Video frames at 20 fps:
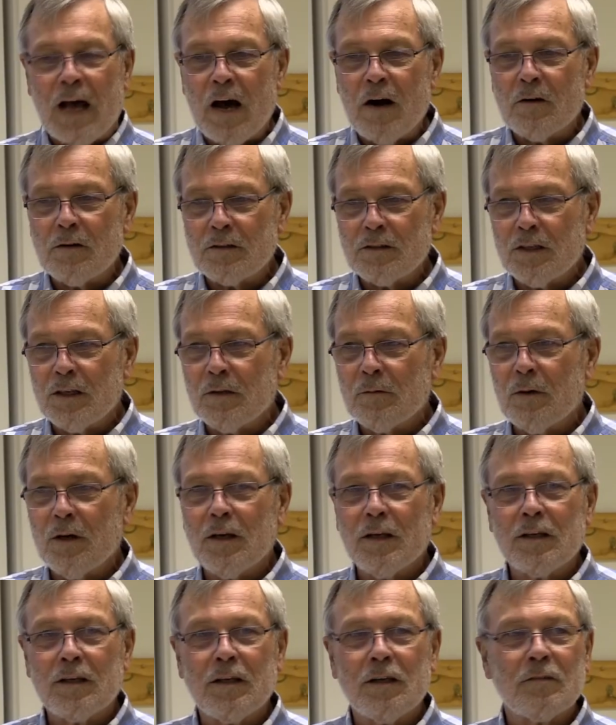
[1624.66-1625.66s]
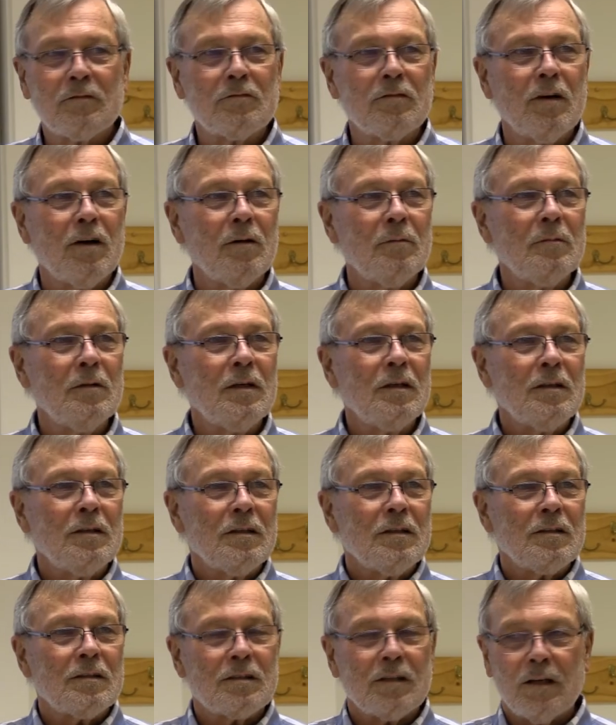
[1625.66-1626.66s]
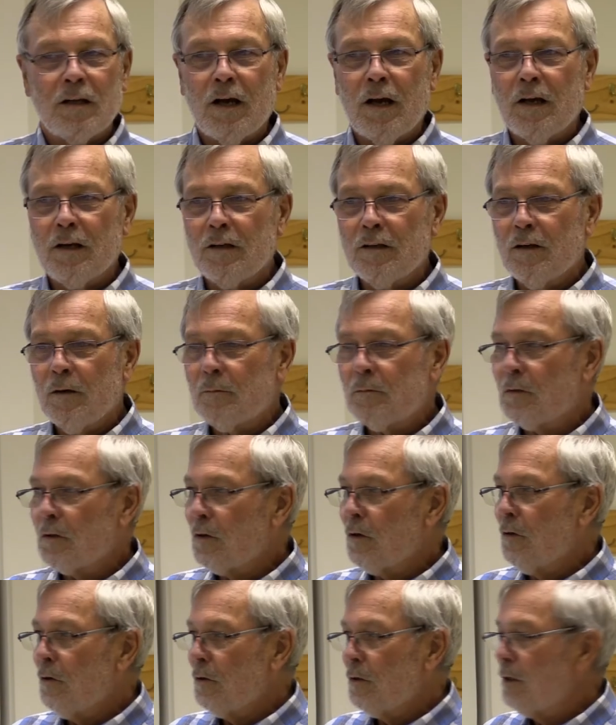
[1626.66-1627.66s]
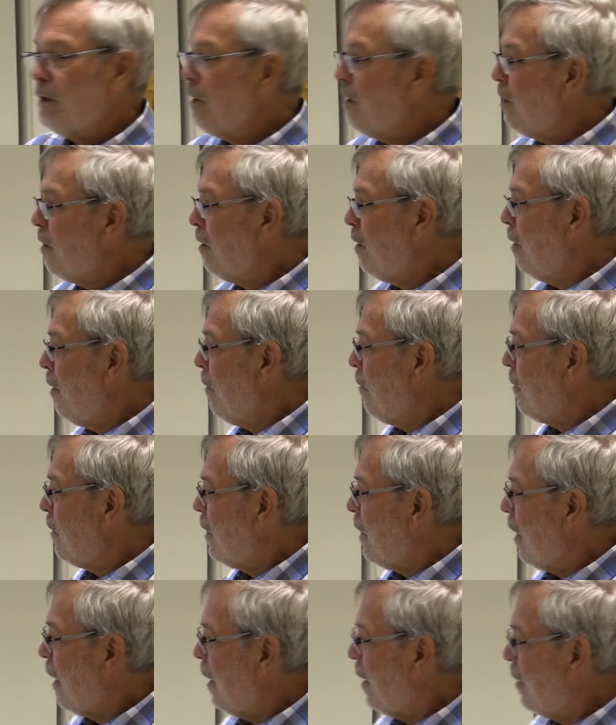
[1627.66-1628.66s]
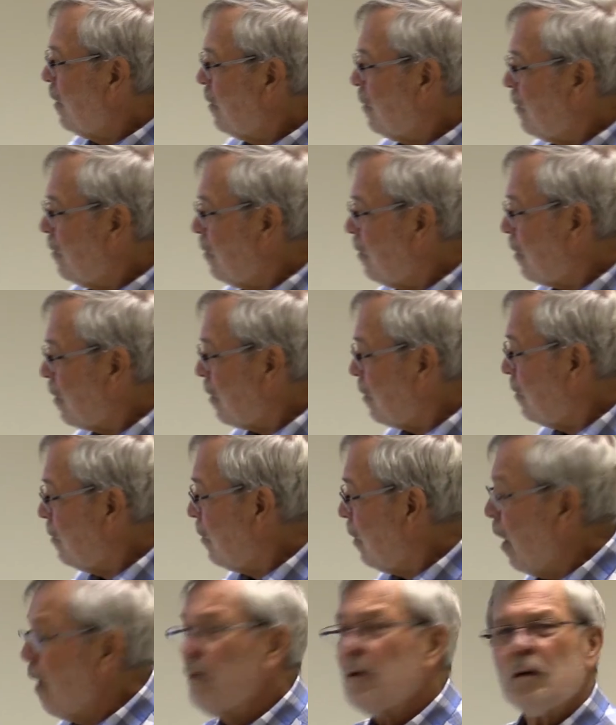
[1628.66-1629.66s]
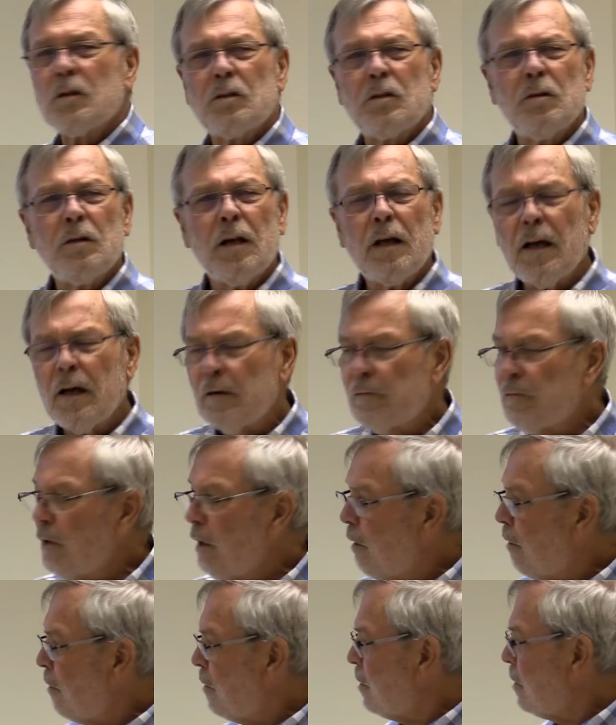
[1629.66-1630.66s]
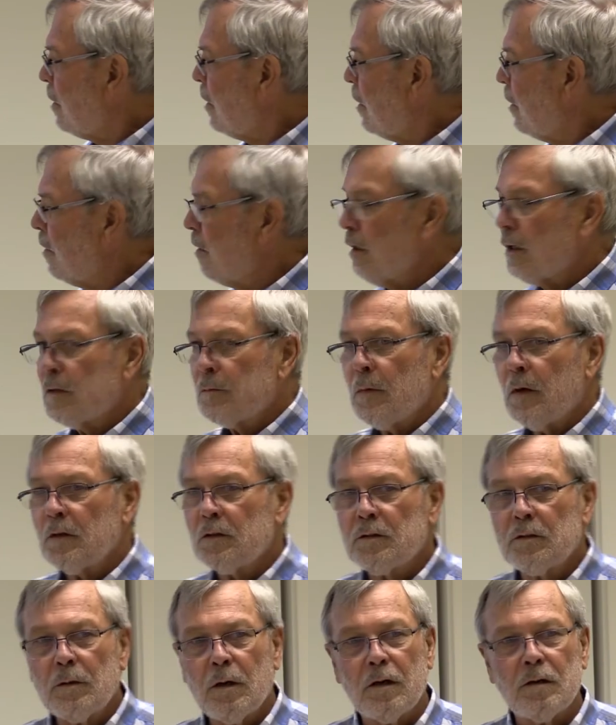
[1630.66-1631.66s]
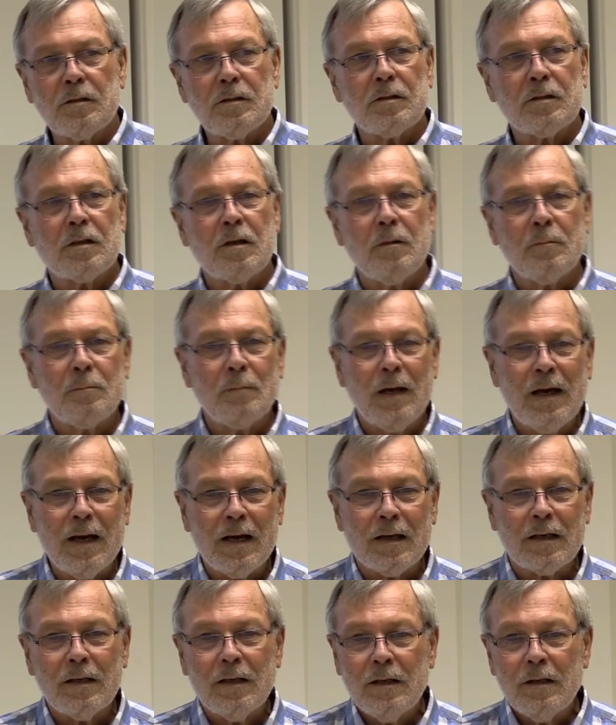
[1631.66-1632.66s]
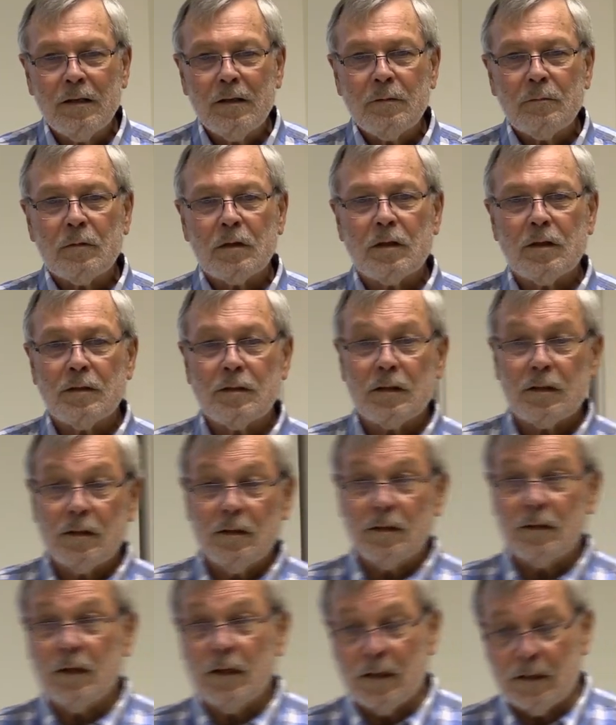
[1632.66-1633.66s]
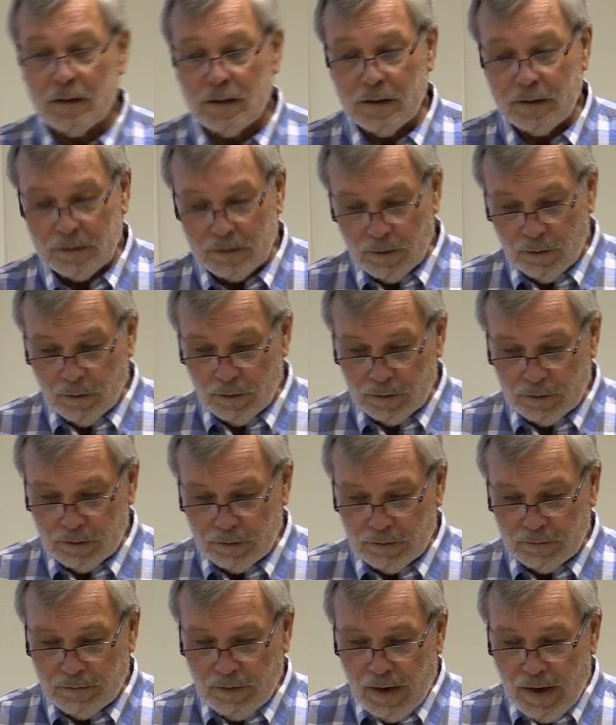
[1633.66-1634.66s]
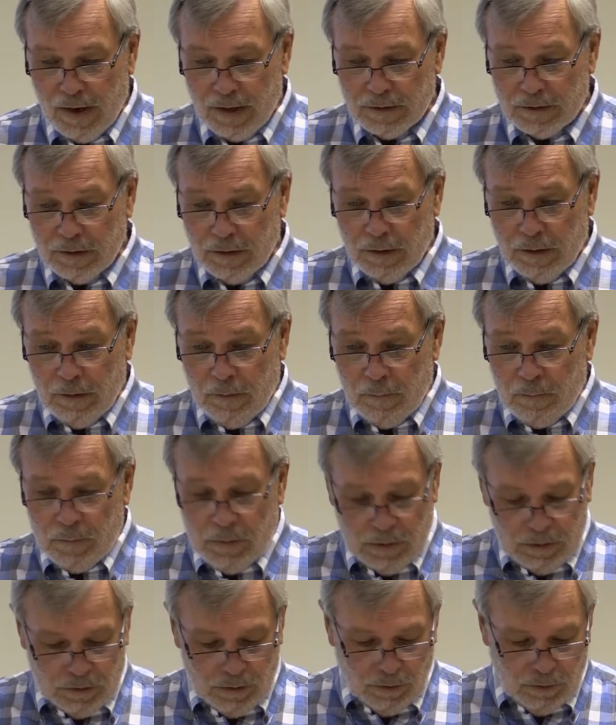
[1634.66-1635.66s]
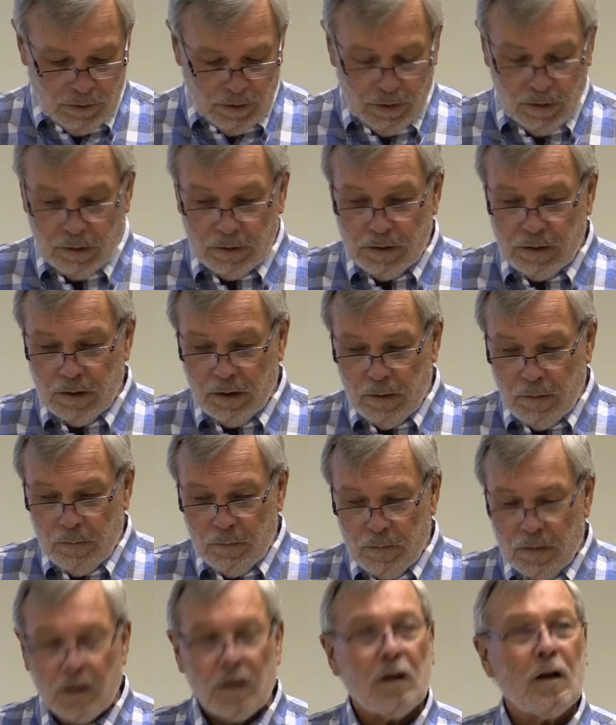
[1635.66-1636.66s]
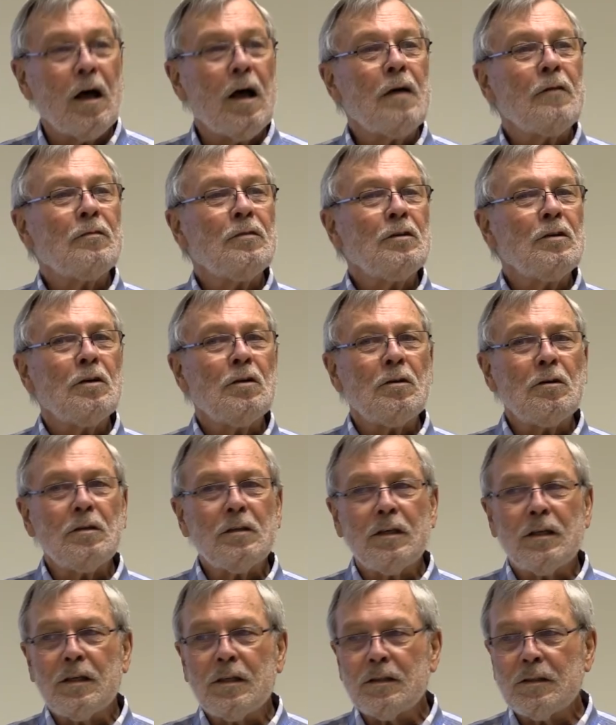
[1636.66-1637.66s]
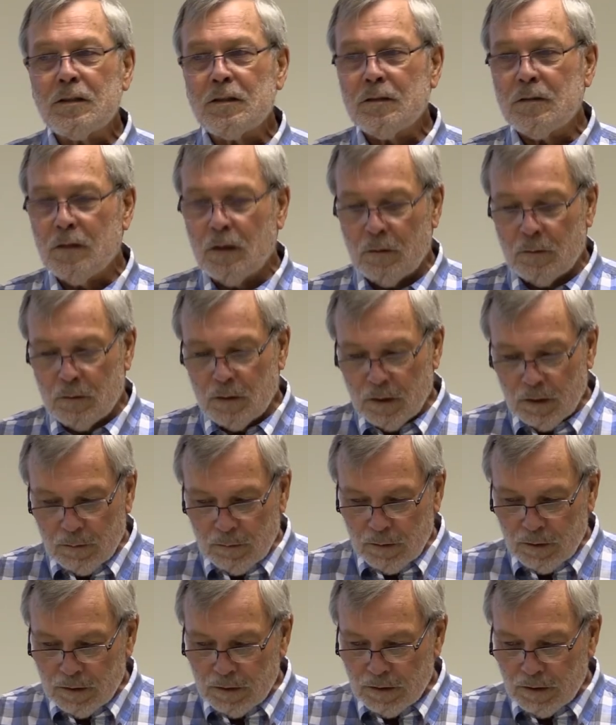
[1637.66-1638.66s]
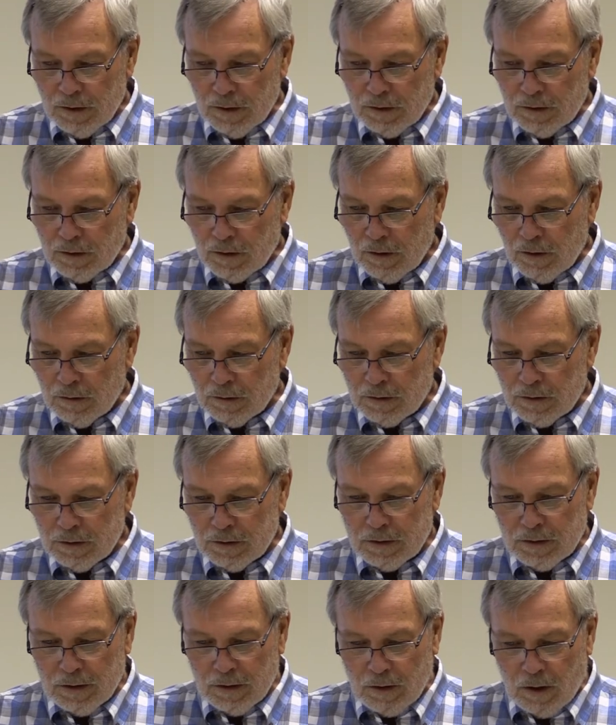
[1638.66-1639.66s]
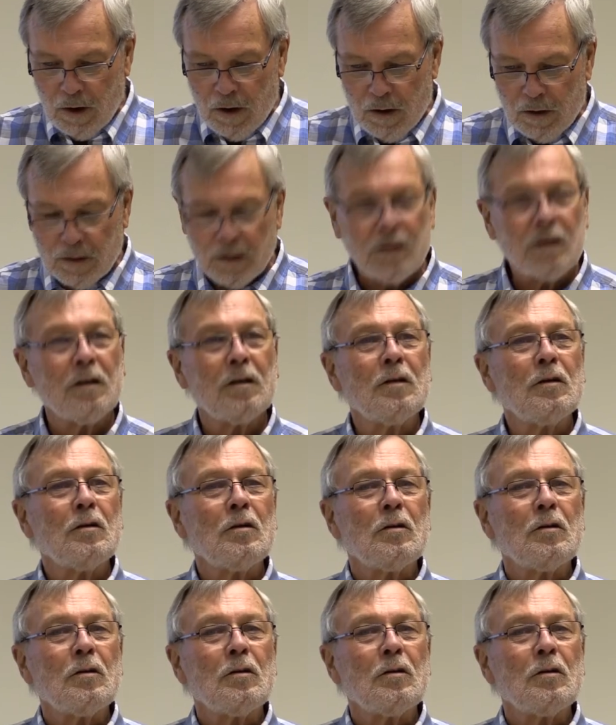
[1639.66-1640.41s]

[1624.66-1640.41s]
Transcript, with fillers: hours anyway to get from Salina up to Gold Hill. And it took, I think it's two and a half hours. And it takes about two hours to come back because they couldn't let it get going too fast. So there's Life in the old days, there really were stagecoaches hauling